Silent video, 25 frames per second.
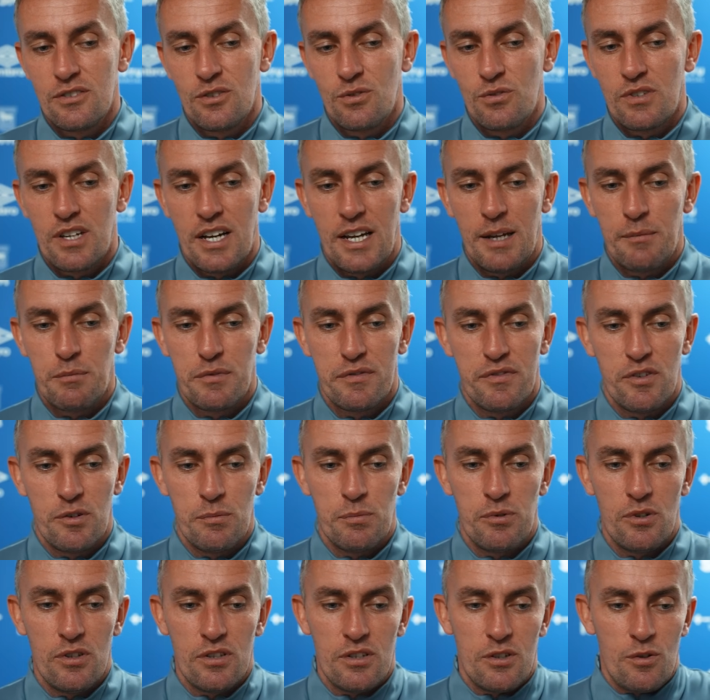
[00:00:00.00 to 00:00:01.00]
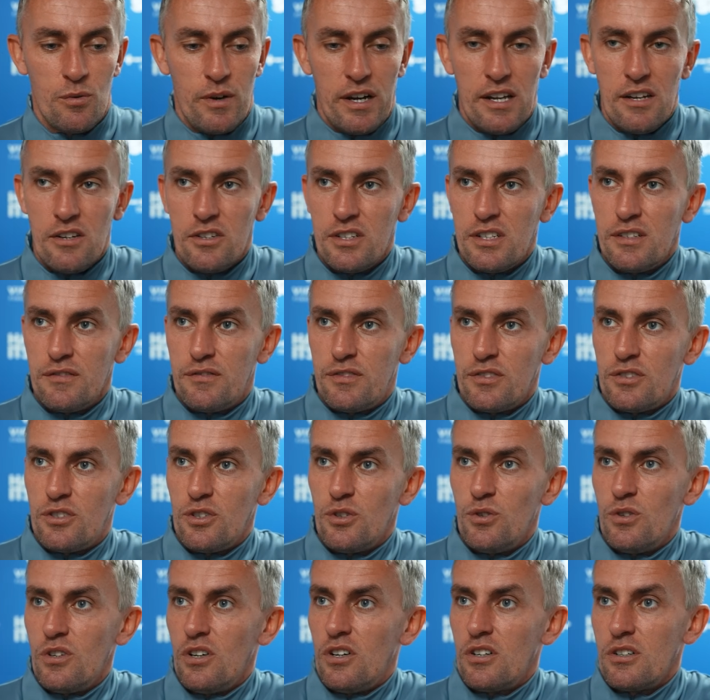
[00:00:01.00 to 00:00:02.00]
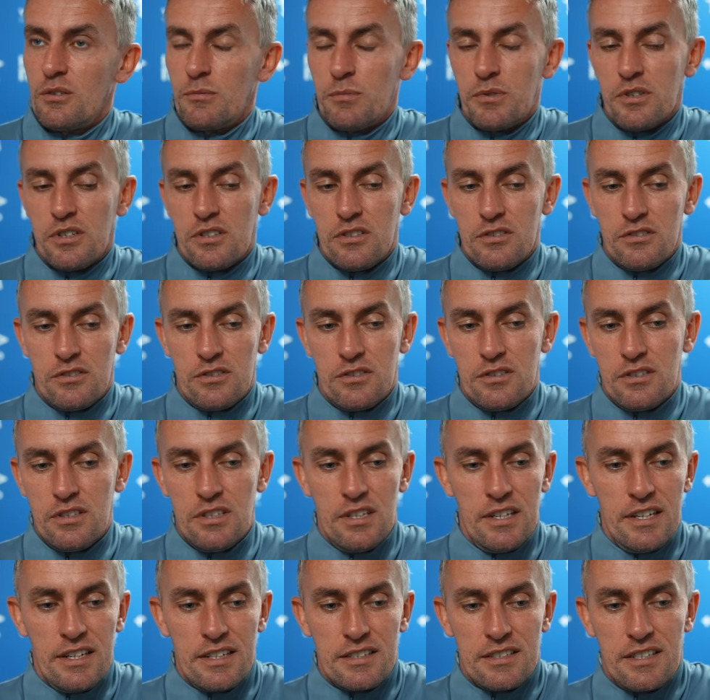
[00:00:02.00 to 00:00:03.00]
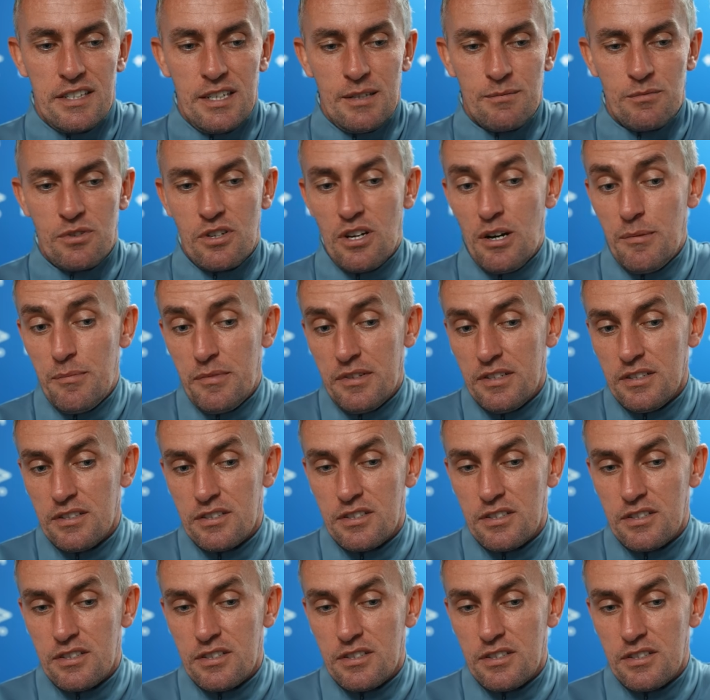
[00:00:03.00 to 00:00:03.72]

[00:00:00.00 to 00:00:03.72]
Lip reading: no time in football to dwell on it for too long, because the next game's coming.